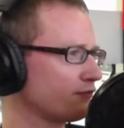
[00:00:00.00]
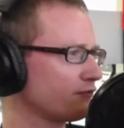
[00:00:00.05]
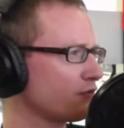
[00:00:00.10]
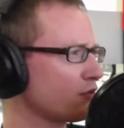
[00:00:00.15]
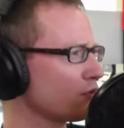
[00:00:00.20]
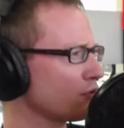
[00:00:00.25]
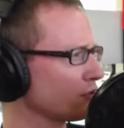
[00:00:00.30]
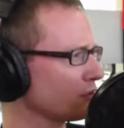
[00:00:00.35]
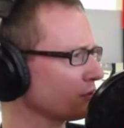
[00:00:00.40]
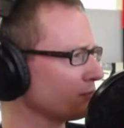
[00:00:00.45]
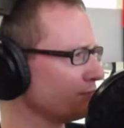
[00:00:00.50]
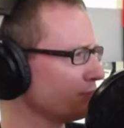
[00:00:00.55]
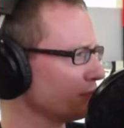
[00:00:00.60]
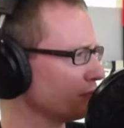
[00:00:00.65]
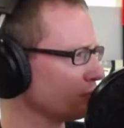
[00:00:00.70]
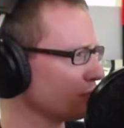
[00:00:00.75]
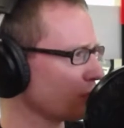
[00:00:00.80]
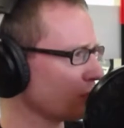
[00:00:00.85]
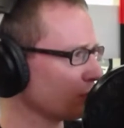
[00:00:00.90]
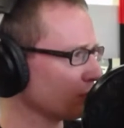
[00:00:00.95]
4
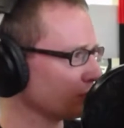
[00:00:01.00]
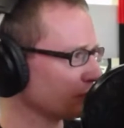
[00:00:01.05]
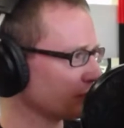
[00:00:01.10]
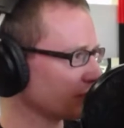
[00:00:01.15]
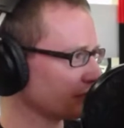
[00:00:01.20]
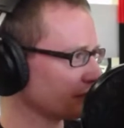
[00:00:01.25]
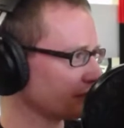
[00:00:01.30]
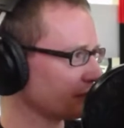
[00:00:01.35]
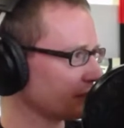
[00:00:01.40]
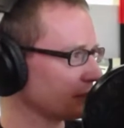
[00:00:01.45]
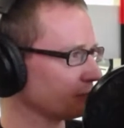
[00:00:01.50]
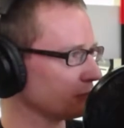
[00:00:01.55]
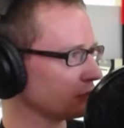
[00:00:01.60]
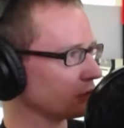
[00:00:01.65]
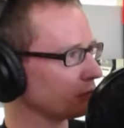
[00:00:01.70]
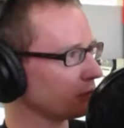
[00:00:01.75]
broad kind of themes.